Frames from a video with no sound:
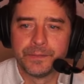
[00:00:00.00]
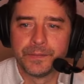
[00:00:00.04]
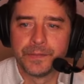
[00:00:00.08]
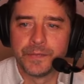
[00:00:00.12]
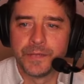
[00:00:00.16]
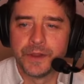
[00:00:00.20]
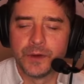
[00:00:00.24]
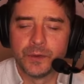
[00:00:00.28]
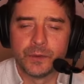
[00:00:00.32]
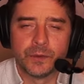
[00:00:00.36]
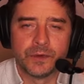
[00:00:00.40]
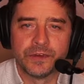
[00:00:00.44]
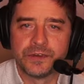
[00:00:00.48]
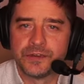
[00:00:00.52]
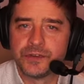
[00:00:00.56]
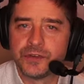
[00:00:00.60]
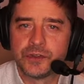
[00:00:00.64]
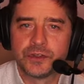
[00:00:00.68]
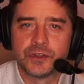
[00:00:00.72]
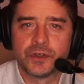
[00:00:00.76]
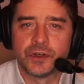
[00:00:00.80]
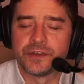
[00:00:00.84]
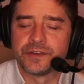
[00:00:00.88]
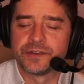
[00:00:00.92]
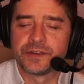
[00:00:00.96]
It was
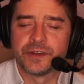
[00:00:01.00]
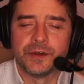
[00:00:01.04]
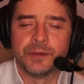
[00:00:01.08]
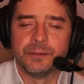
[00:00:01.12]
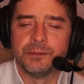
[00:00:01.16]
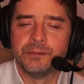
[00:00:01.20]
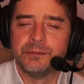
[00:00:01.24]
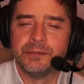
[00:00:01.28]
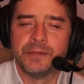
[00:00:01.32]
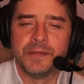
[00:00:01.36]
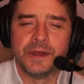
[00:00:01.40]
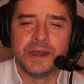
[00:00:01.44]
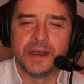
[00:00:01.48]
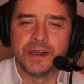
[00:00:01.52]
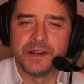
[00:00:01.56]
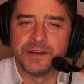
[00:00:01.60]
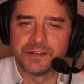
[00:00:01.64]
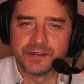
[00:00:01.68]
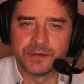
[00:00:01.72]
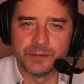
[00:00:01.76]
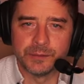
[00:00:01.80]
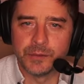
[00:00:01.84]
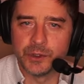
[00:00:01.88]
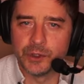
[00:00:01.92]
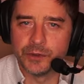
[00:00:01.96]
just an
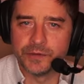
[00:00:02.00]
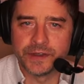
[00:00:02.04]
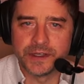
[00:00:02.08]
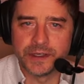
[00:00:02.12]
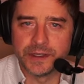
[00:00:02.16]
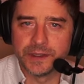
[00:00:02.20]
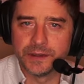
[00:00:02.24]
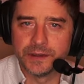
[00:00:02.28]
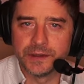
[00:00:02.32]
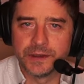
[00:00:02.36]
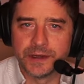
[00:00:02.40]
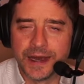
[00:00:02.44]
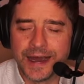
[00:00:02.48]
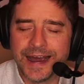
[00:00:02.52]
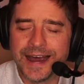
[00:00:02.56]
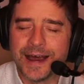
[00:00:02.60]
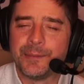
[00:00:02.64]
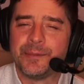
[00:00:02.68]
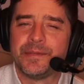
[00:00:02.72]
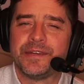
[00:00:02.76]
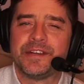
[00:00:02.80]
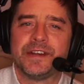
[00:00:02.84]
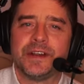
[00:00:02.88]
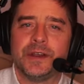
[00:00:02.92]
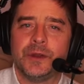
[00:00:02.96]
amazing movie,
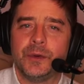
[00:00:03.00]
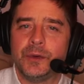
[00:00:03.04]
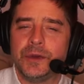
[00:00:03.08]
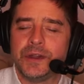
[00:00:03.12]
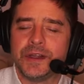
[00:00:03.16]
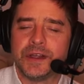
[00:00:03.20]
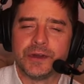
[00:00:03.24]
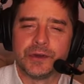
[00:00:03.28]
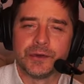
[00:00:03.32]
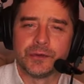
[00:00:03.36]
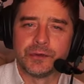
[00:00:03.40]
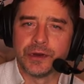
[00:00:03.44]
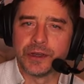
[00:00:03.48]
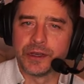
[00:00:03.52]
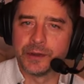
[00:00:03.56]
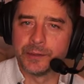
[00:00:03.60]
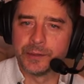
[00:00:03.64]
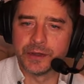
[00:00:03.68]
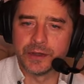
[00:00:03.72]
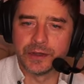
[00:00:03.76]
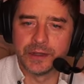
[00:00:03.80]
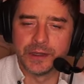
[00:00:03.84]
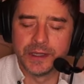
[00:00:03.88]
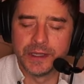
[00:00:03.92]
absolutely incredible.